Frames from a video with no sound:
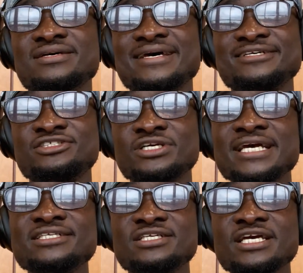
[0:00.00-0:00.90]
a
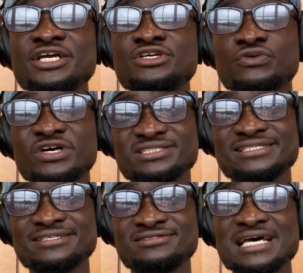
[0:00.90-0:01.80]
change in your
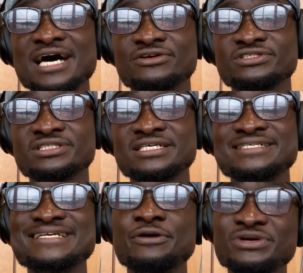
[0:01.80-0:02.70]
resident status.
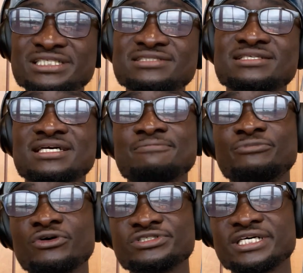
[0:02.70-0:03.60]
There is a second
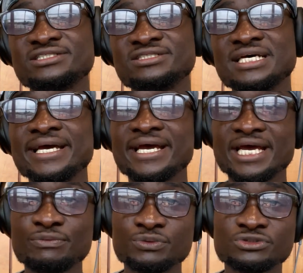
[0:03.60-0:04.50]
process,
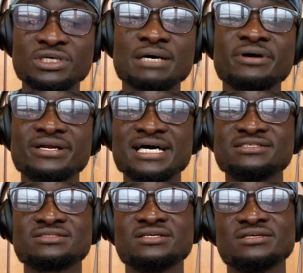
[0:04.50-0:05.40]
and we will talk about
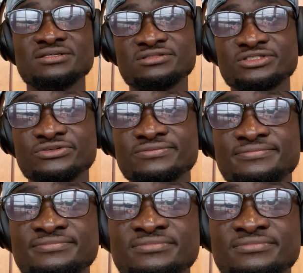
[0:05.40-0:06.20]
that soon.